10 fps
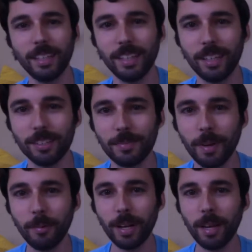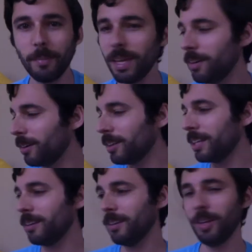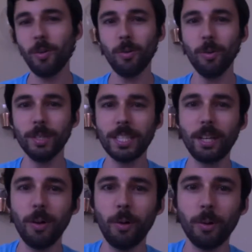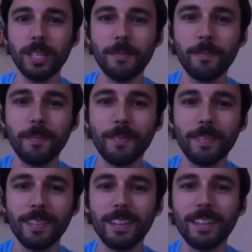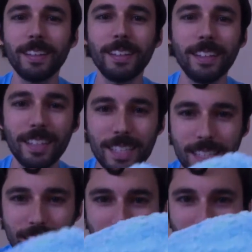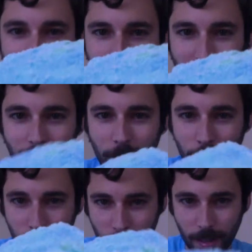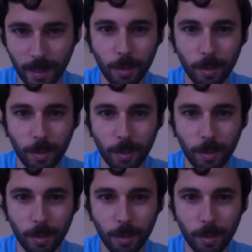Here's my one I made earlier. Ooh, it's cold. Ta-da!